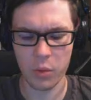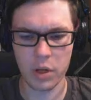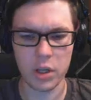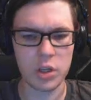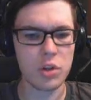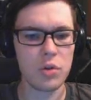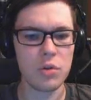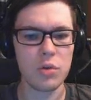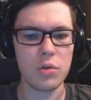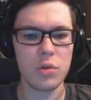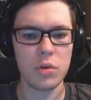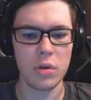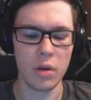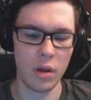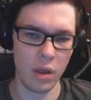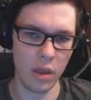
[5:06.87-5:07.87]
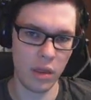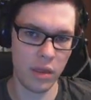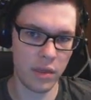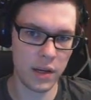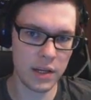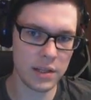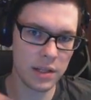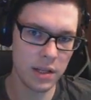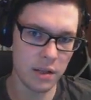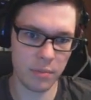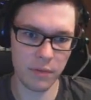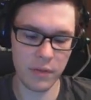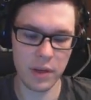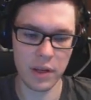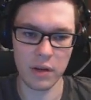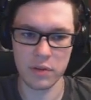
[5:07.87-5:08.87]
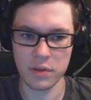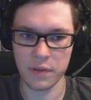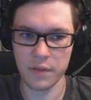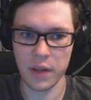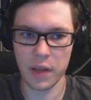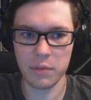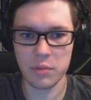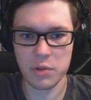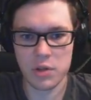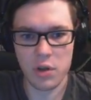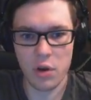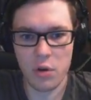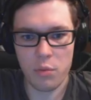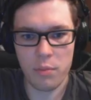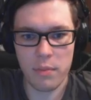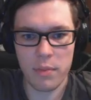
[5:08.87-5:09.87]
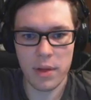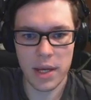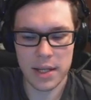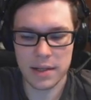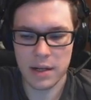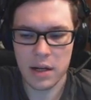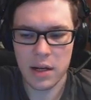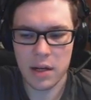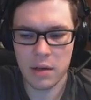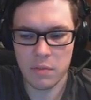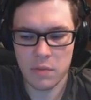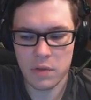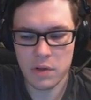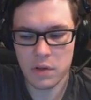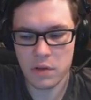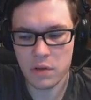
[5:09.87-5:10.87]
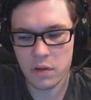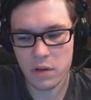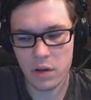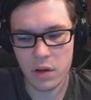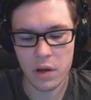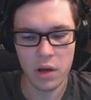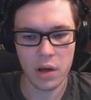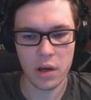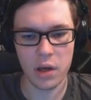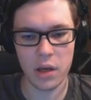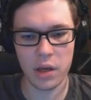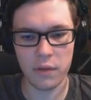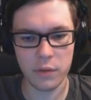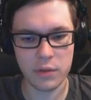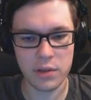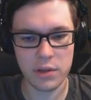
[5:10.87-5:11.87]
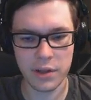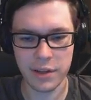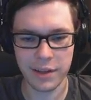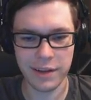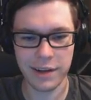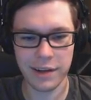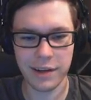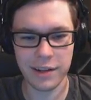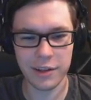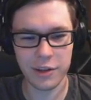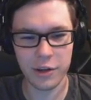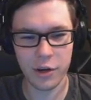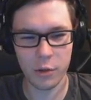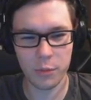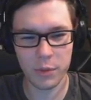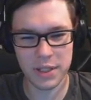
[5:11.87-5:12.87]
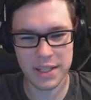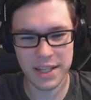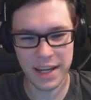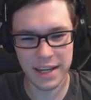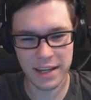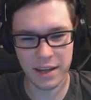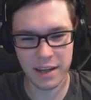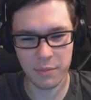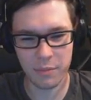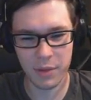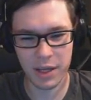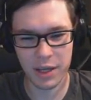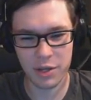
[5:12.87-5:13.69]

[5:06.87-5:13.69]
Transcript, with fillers: when I do these type of videos, I've done them so many times, it feels like I can't commentate them